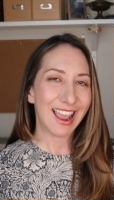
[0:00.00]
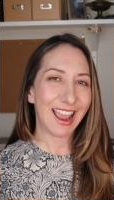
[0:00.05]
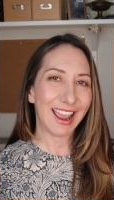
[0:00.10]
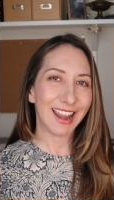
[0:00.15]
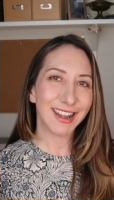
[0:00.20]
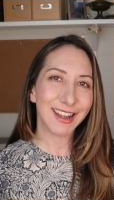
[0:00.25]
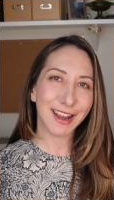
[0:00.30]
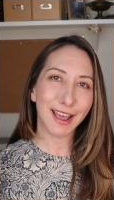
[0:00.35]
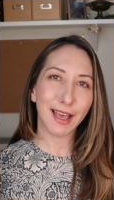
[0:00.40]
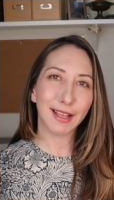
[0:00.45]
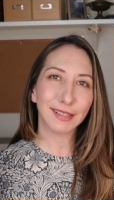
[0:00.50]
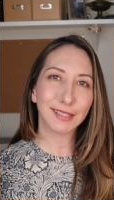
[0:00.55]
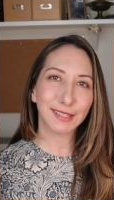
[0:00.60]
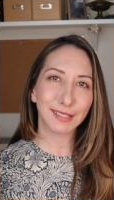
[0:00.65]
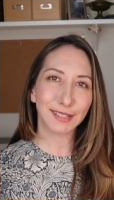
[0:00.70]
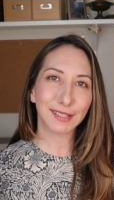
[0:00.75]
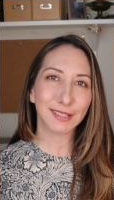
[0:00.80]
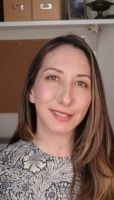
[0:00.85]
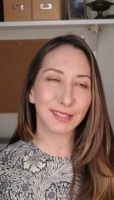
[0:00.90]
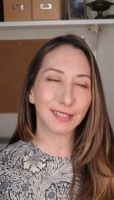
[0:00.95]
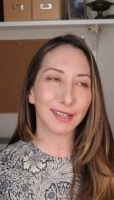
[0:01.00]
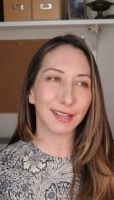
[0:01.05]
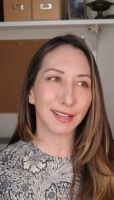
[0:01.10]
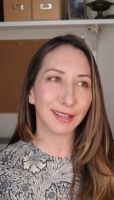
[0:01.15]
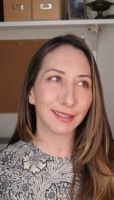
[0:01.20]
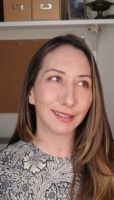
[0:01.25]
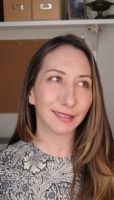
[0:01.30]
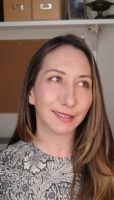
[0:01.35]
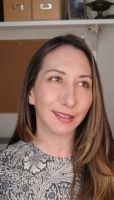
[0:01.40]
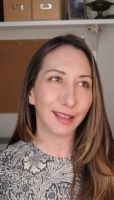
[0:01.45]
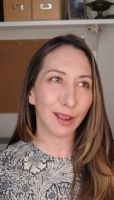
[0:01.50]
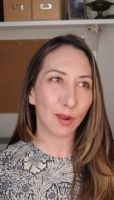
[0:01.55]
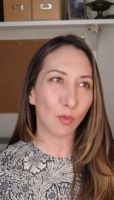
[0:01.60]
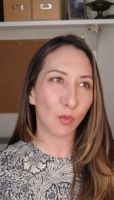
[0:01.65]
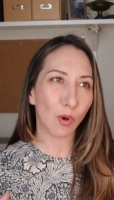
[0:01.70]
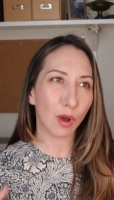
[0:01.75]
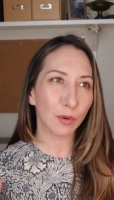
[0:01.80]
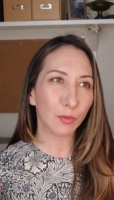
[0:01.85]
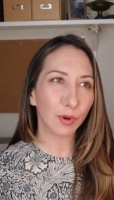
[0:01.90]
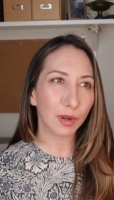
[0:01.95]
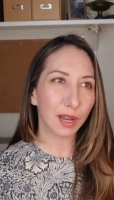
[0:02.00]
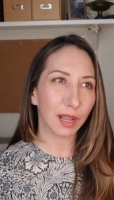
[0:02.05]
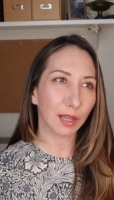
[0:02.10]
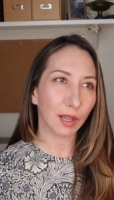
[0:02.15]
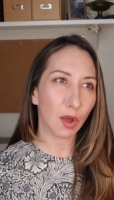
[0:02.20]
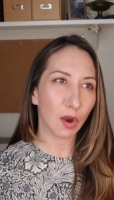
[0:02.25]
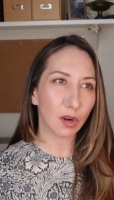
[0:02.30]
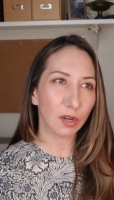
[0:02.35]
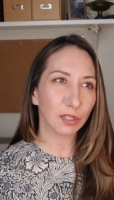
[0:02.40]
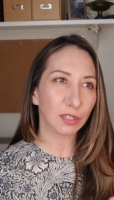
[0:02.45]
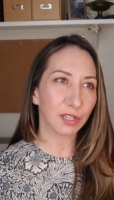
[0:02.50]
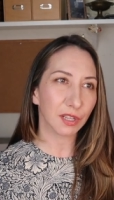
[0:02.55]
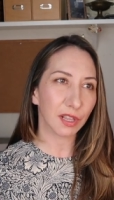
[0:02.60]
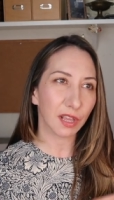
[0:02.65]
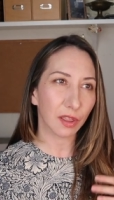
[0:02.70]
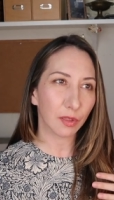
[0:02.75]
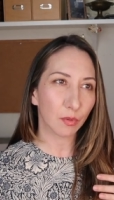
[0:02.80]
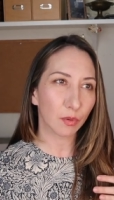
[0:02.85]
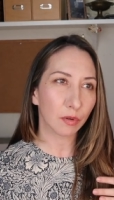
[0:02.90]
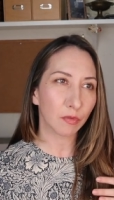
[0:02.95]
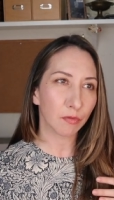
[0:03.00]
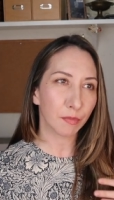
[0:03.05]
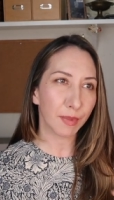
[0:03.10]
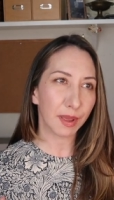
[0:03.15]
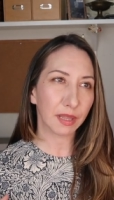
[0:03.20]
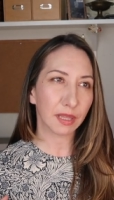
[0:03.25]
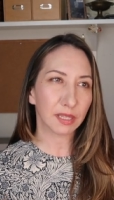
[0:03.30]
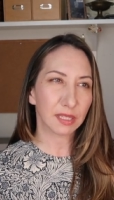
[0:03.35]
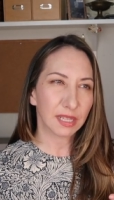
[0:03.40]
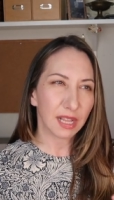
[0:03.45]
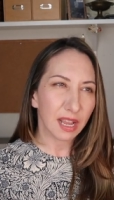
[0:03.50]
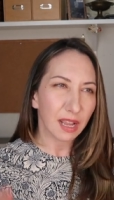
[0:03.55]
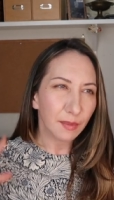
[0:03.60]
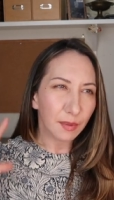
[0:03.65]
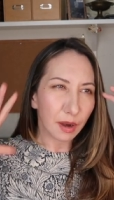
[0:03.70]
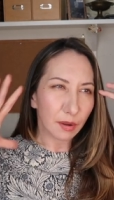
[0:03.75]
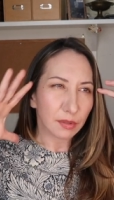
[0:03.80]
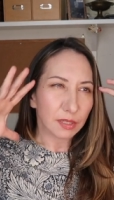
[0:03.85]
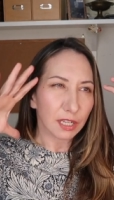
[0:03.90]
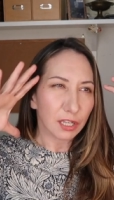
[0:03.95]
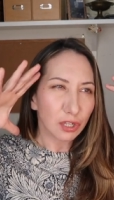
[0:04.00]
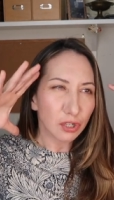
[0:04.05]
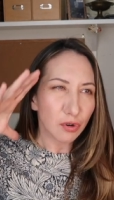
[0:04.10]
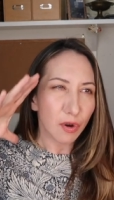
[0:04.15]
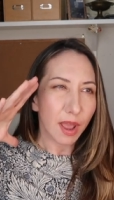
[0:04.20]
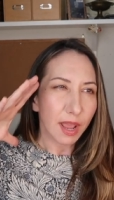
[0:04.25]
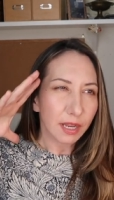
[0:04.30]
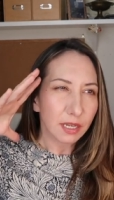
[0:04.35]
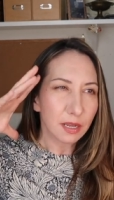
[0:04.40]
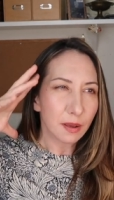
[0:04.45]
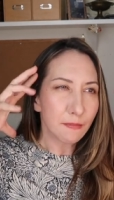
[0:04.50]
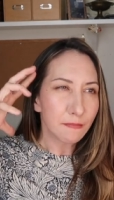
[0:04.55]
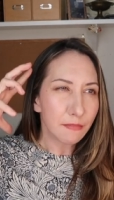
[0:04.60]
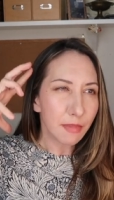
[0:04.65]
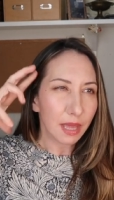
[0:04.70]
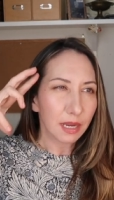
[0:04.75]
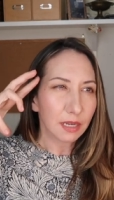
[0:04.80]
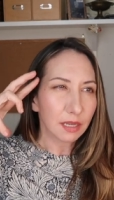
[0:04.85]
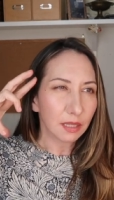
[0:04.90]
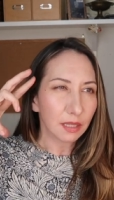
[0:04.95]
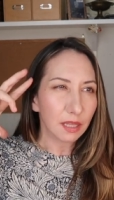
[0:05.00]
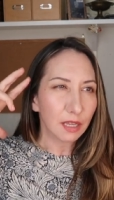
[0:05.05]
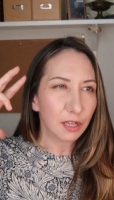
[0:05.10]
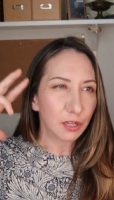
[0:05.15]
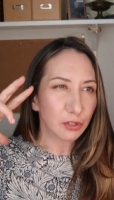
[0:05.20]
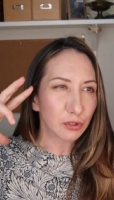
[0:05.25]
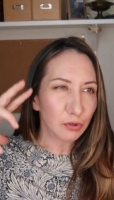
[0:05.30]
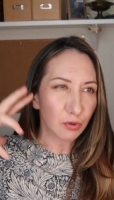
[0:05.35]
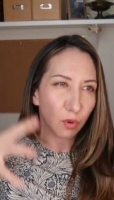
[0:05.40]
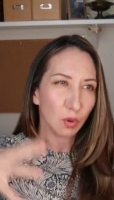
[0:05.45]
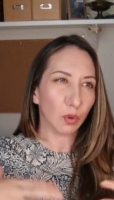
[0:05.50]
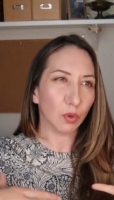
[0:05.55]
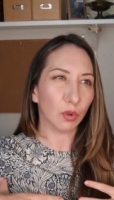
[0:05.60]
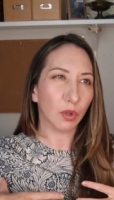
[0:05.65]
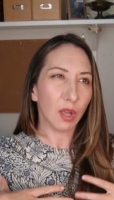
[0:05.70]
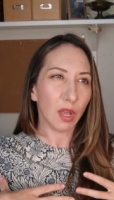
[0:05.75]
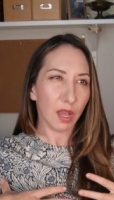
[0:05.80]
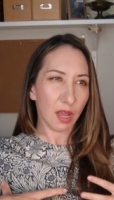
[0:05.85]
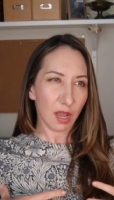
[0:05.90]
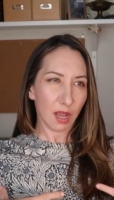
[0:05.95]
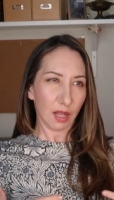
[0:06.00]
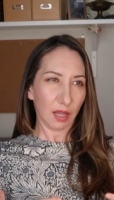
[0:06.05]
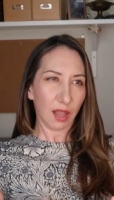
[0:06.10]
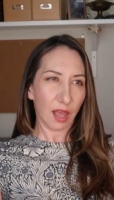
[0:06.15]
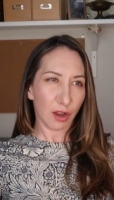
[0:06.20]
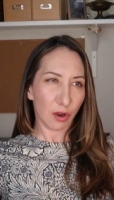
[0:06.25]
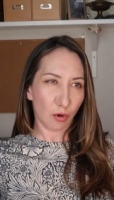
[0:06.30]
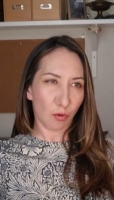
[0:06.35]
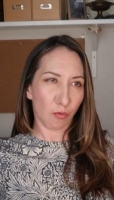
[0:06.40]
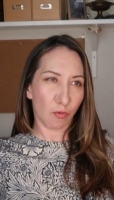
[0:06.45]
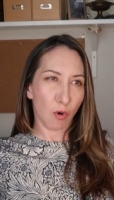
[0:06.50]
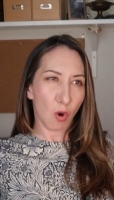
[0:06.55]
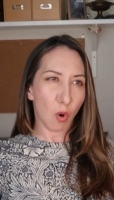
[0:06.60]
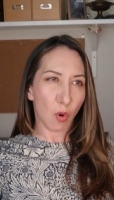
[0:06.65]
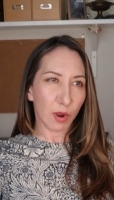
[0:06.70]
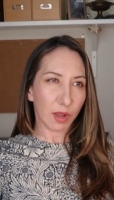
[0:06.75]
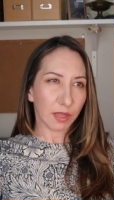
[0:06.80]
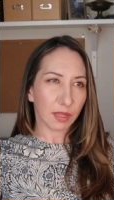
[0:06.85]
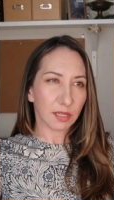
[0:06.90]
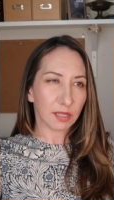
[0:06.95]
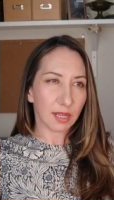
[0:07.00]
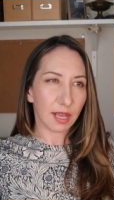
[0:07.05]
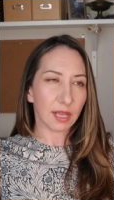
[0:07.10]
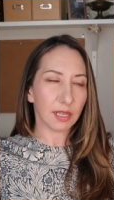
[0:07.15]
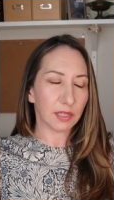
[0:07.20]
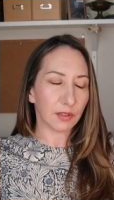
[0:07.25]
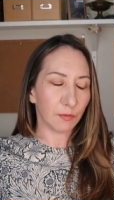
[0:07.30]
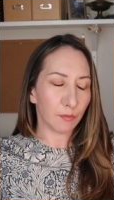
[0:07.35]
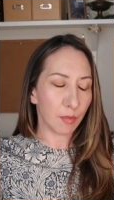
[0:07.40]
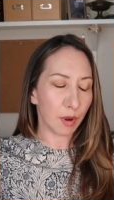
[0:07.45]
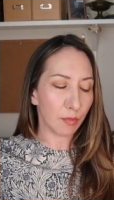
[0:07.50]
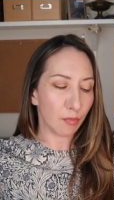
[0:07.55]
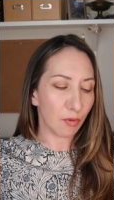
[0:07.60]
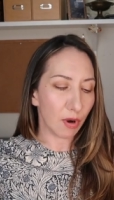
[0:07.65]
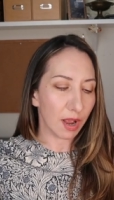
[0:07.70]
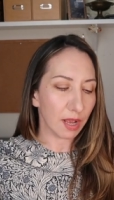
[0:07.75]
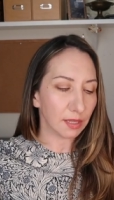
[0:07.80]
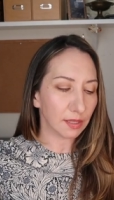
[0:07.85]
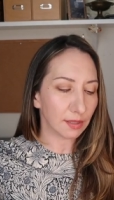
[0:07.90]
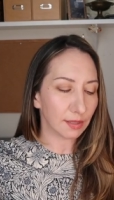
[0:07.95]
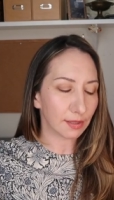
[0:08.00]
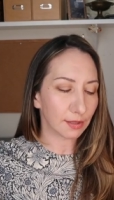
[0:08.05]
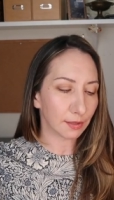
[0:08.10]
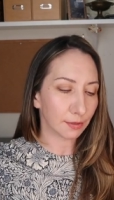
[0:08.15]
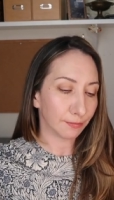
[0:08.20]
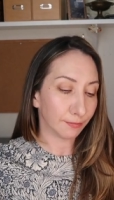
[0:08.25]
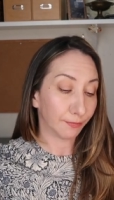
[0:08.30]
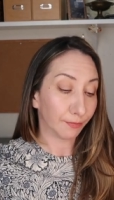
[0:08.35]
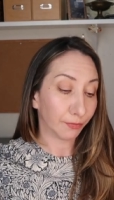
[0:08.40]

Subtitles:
and not succeeding. Like one would get large and the other would remain the same. And I was like trying to mentally control like growing the size of my breasts.